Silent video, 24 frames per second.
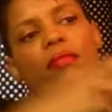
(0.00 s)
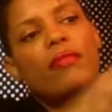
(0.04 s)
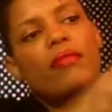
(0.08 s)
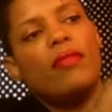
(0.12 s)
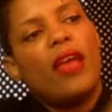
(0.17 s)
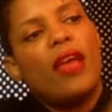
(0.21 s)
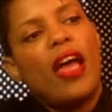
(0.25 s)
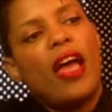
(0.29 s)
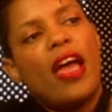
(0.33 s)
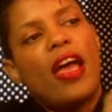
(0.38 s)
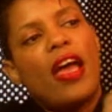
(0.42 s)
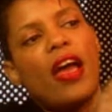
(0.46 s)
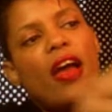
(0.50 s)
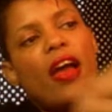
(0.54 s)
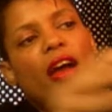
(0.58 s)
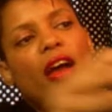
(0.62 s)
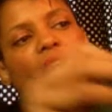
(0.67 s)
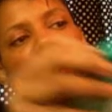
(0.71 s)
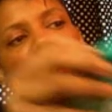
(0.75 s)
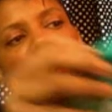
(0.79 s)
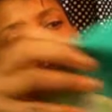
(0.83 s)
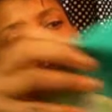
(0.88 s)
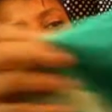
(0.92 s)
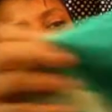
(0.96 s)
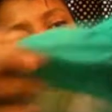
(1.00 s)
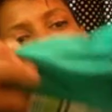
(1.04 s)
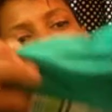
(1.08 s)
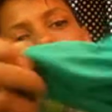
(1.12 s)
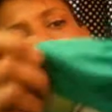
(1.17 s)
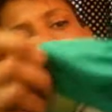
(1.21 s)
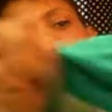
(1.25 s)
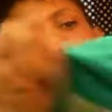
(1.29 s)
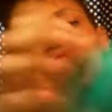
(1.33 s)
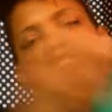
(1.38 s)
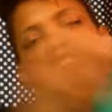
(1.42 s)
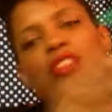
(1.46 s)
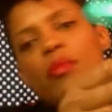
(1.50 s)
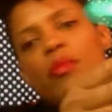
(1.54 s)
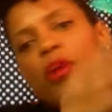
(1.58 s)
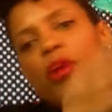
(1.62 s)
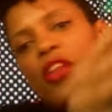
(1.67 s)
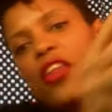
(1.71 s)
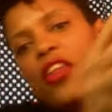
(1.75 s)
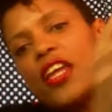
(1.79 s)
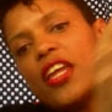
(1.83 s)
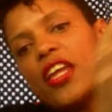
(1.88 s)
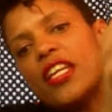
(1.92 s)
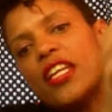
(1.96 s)
I have just some
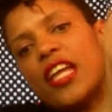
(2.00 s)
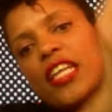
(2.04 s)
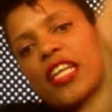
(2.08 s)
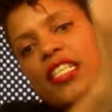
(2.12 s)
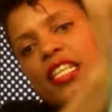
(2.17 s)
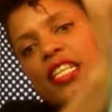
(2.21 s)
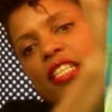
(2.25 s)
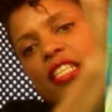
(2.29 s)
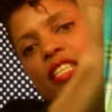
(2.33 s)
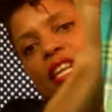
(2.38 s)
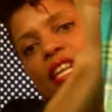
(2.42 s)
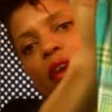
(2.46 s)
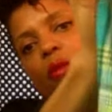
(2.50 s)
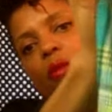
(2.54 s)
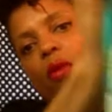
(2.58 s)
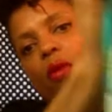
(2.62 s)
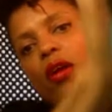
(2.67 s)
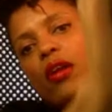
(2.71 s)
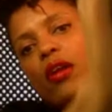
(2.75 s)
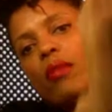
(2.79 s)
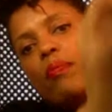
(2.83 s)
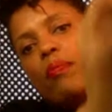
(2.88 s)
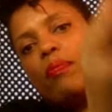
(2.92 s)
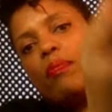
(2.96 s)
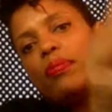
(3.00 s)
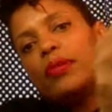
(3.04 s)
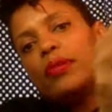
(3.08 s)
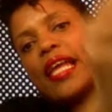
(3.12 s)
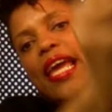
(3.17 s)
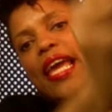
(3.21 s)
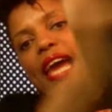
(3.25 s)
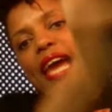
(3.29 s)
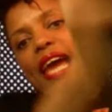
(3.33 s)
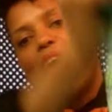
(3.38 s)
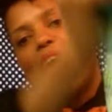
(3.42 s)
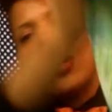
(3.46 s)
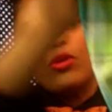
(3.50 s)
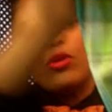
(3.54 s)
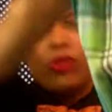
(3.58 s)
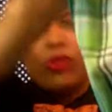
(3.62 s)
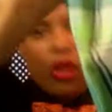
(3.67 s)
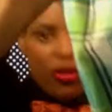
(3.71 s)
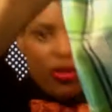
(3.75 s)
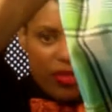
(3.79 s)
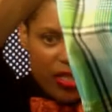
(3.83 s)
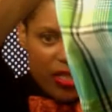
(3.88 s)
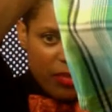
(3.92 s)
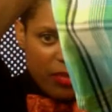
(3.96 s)
other ideas that I want to play out
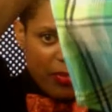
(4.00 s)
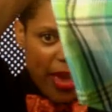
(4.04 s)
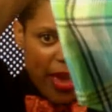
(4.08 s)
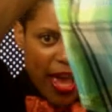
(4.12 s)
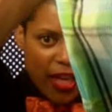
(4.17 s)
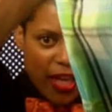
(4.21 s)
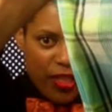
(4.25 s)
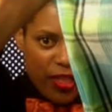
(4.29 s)
on these bags